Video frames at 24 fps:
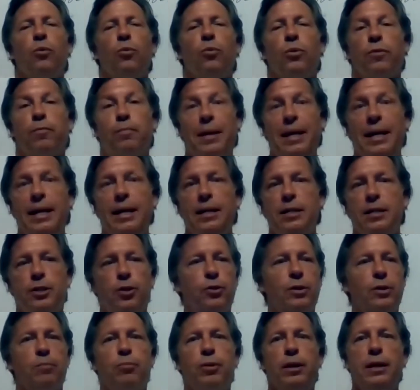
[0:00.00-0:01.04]
With peas,
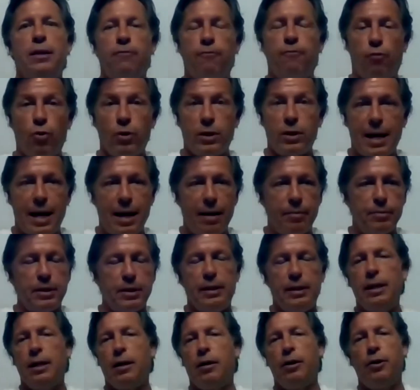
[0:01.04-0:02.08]
you can breed 4 times
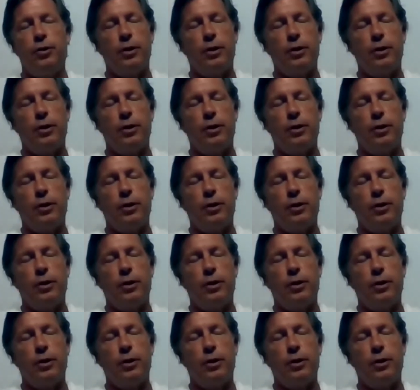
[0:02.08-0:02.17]
a year.